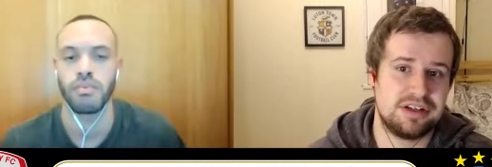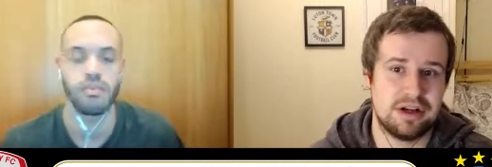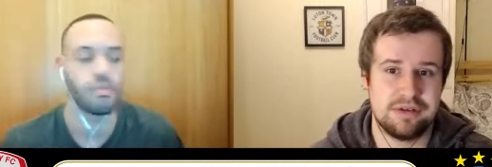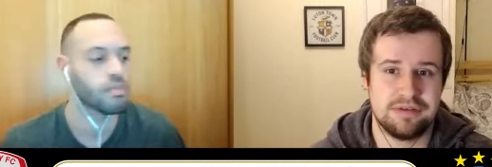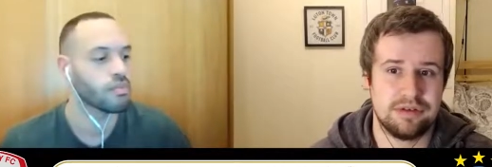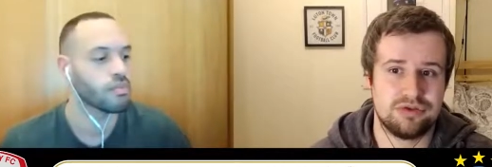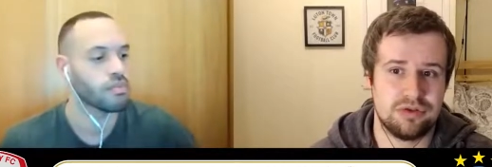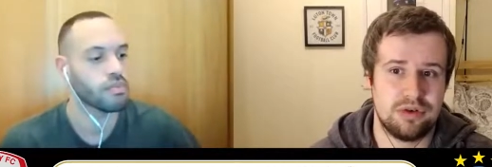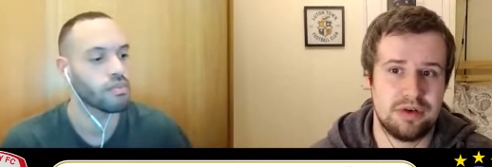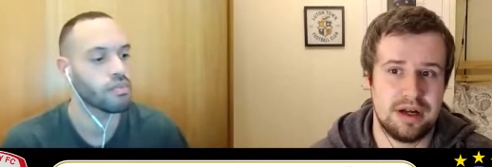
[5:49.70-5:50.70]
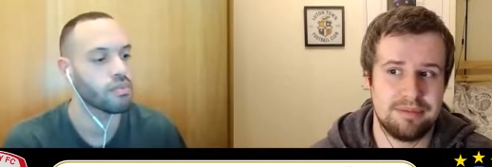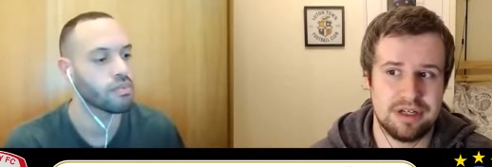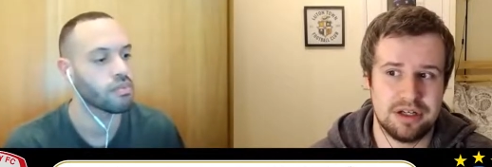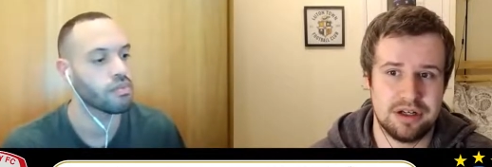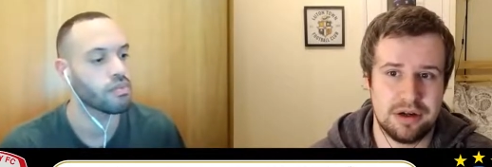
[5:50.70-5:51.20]
Speaker 1: and go for a draw. I'm
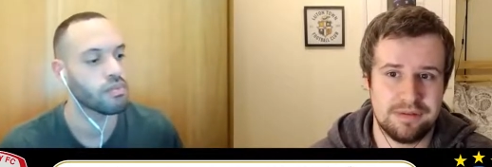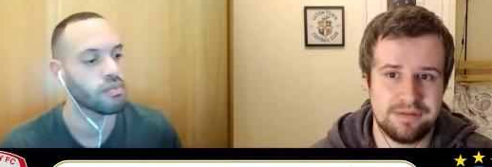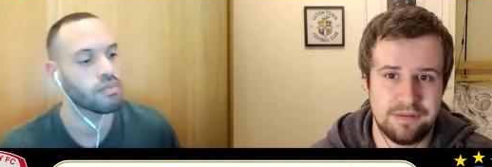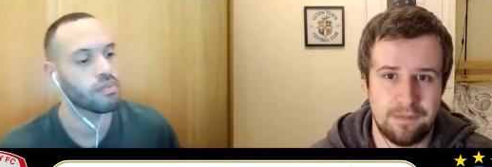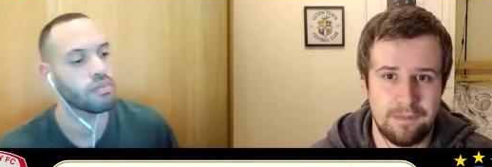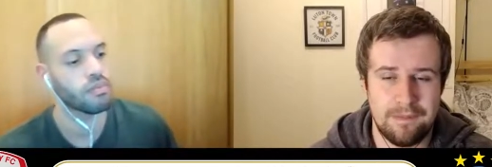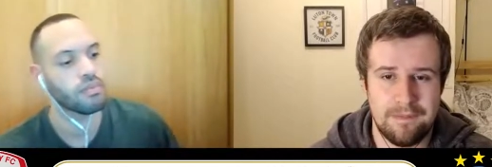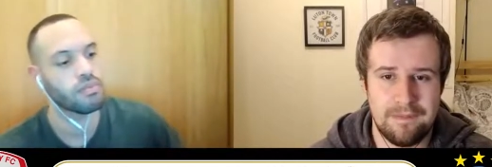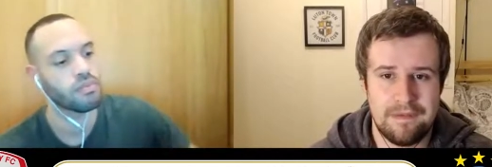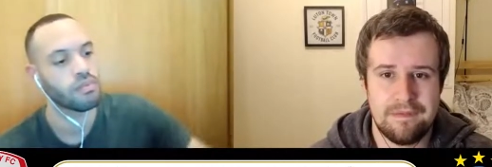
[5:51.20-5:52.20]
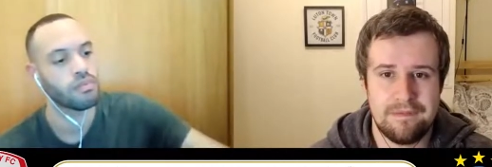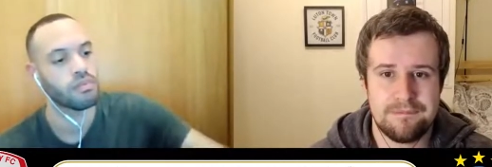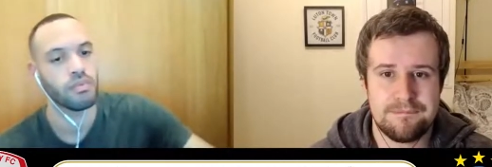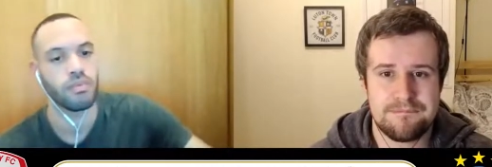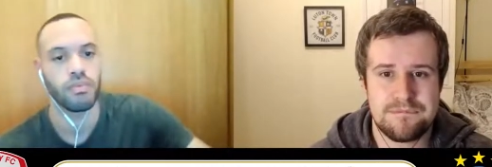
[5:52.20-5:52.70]
going to go for
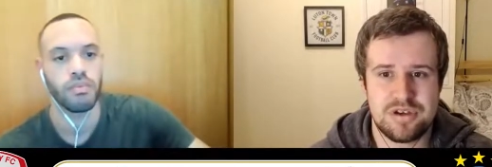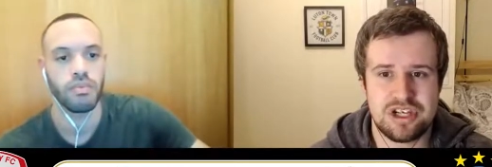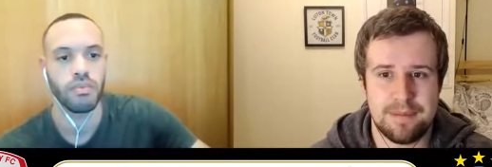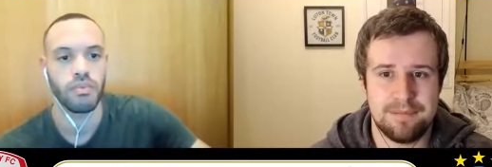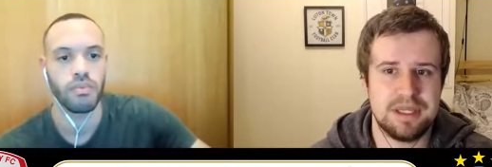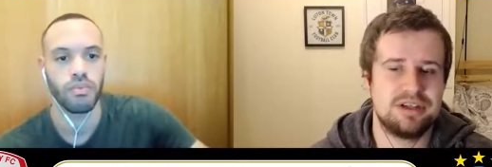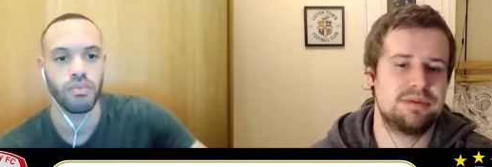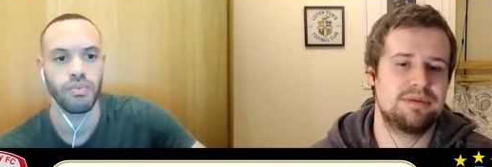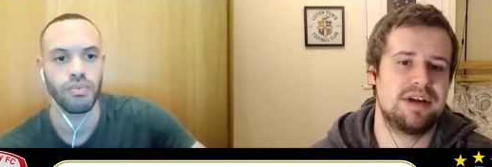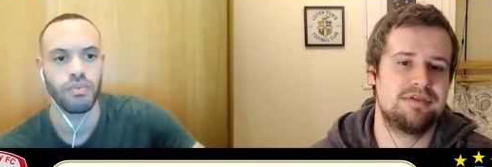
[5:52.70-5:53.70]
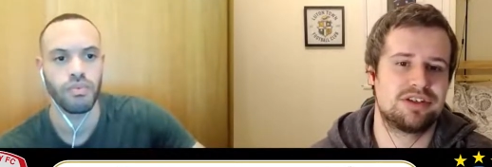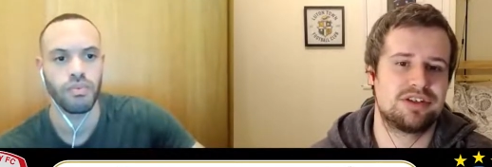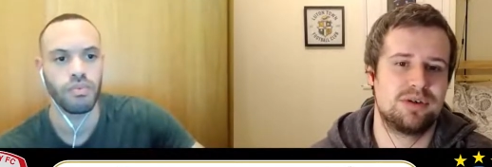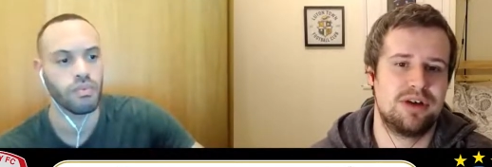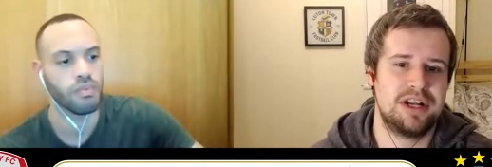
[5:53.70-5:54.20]
Championship's favourite
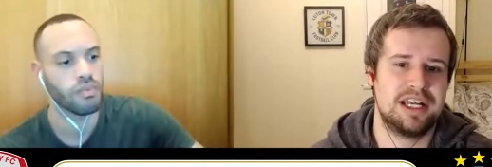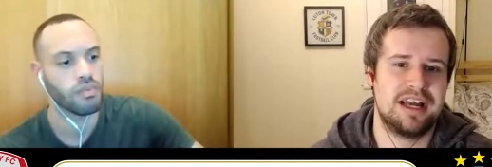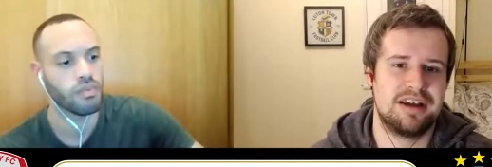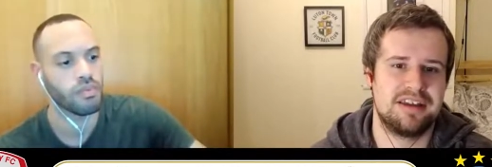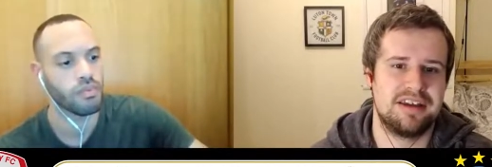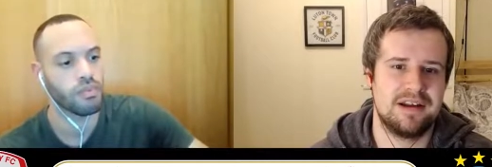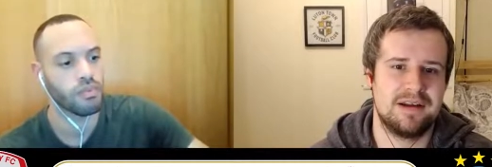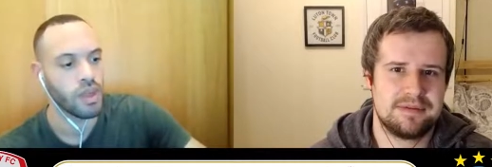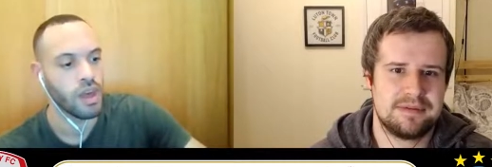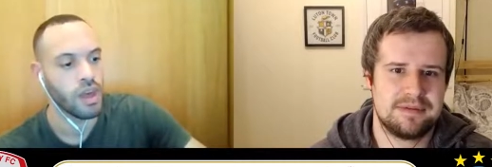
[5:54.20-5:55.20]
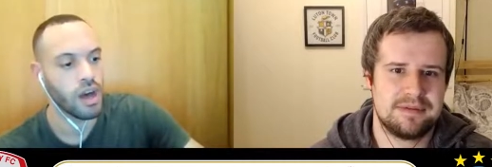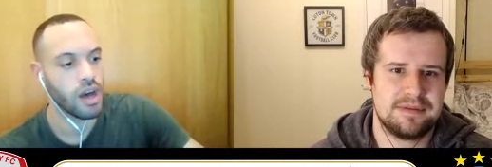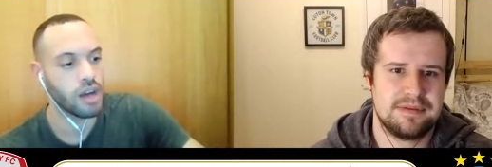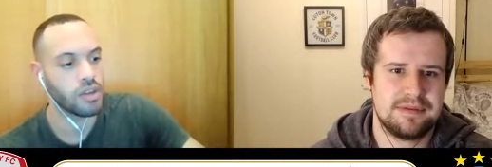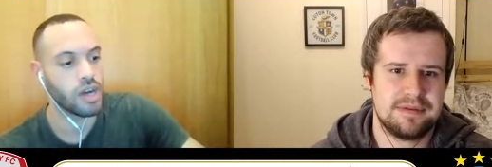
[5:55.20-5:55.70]
scoreline again, I think.
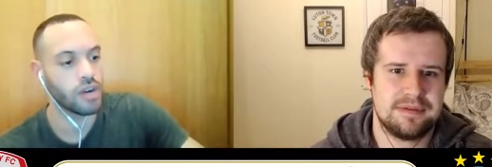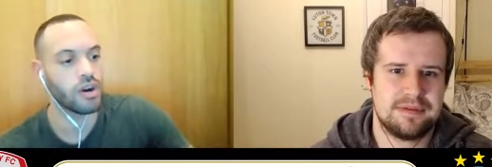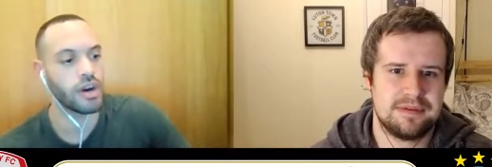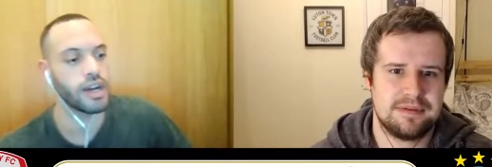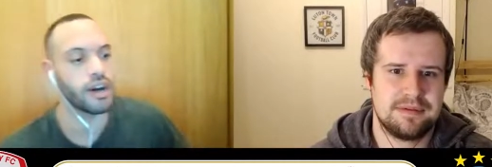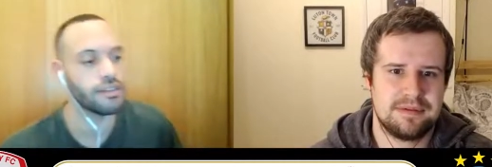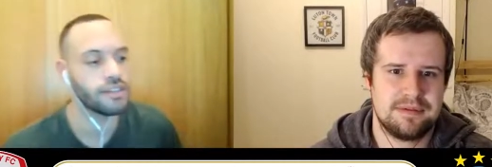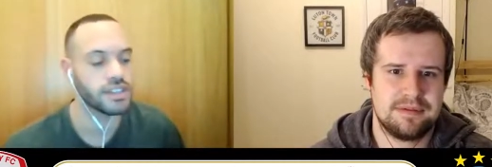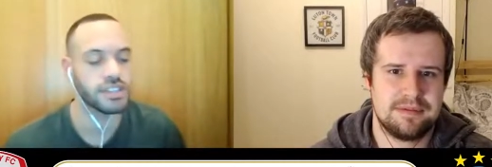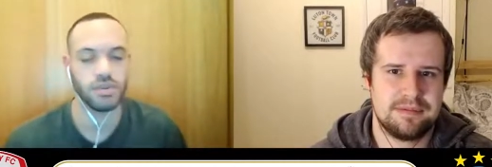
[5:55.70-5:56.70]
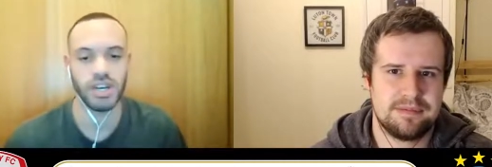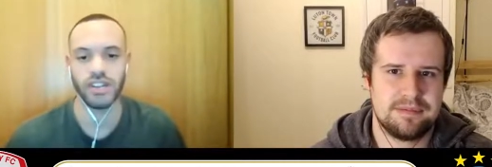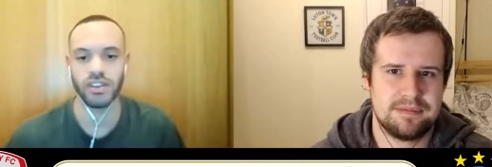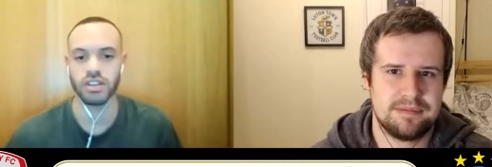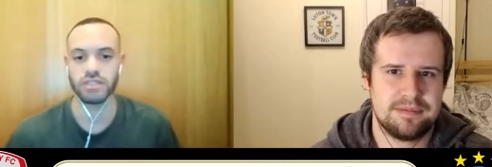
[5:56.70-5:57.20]
Speaker 2: No, I think this is where
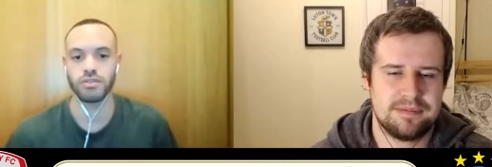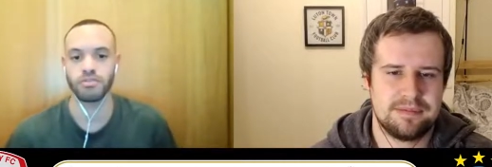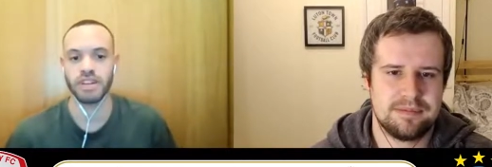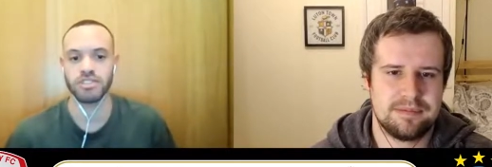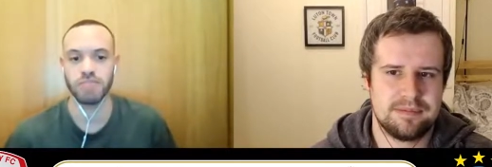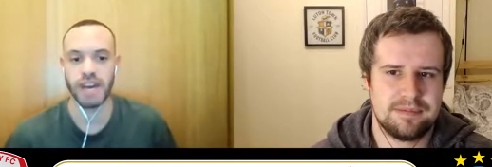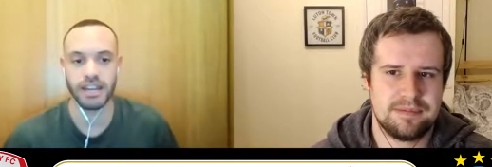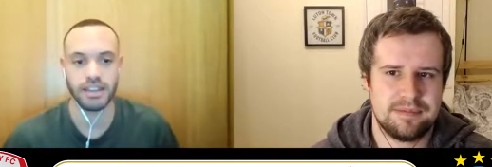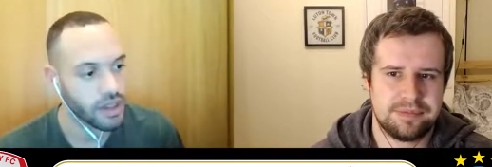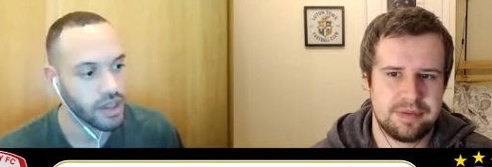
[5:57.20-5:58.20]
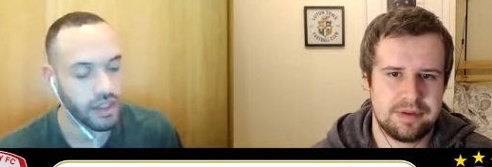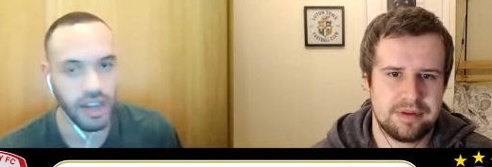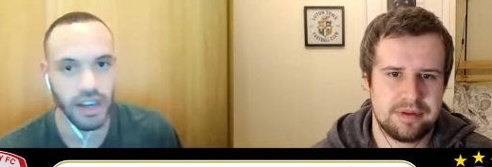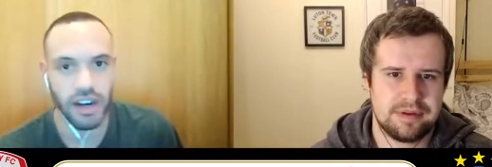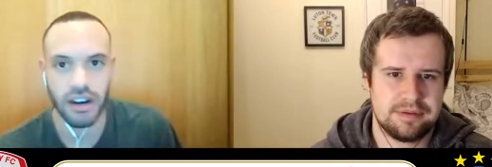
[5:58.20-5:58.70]
Huddersfield bounce back. They
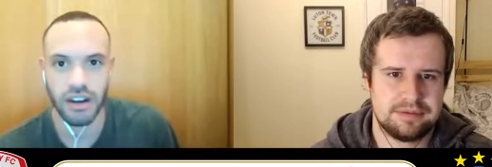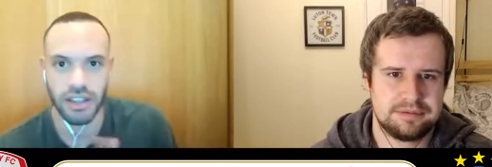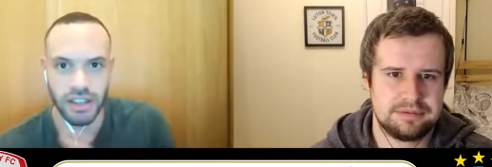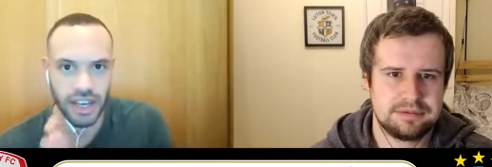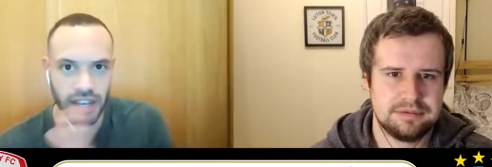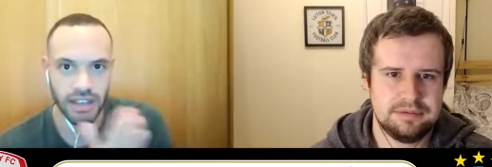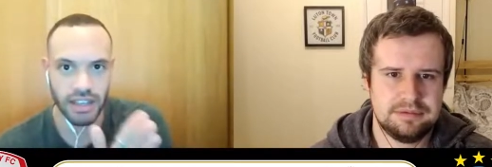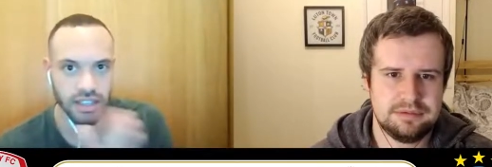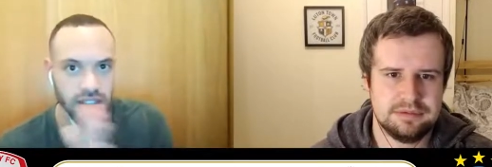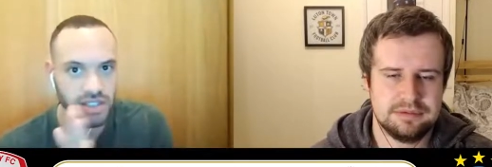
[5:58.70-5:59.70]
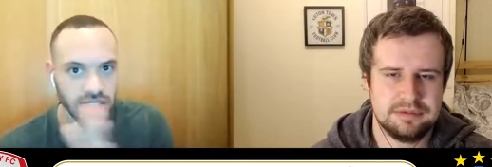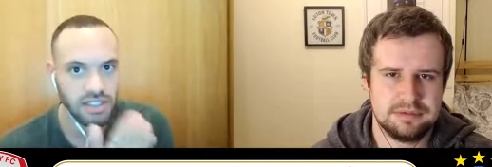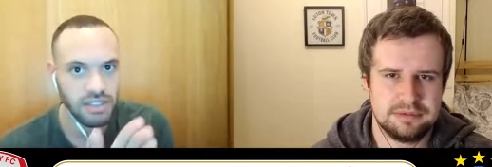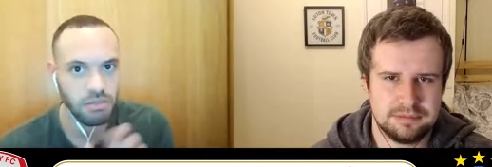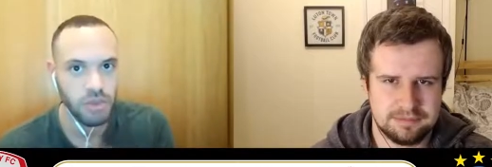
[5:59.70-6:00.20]
are in that inconsistent
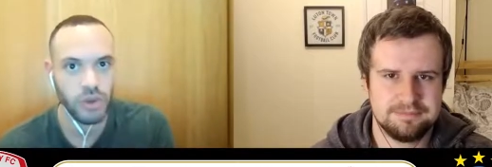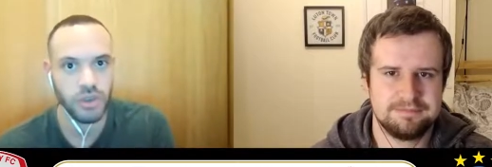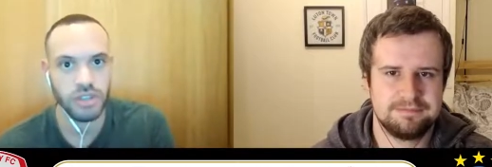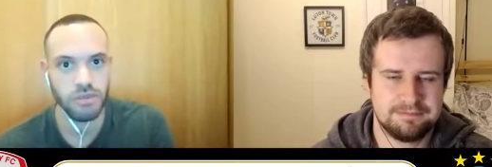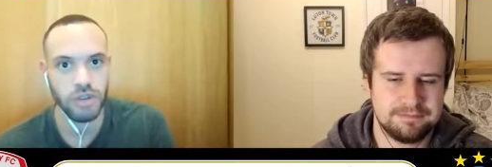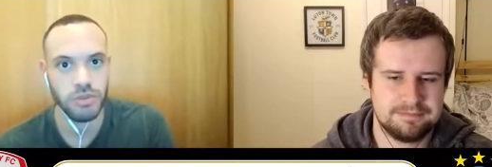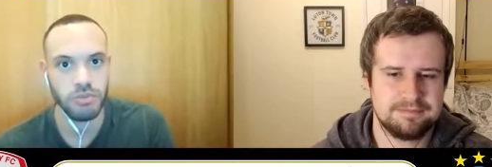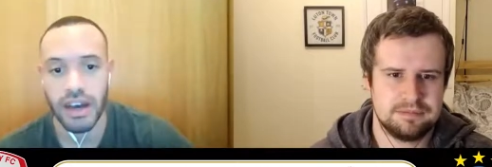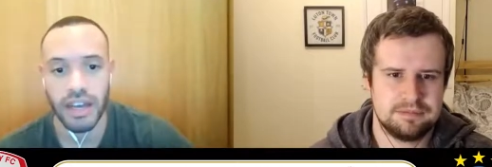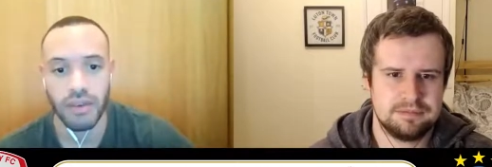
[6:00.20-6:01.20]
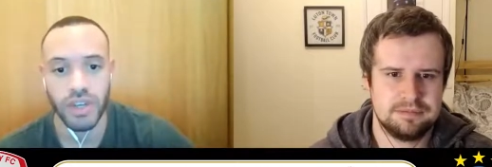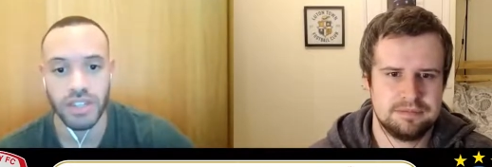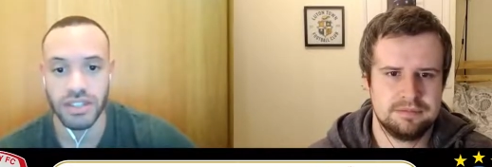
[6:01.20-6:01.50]
mode at the moment. 8 wins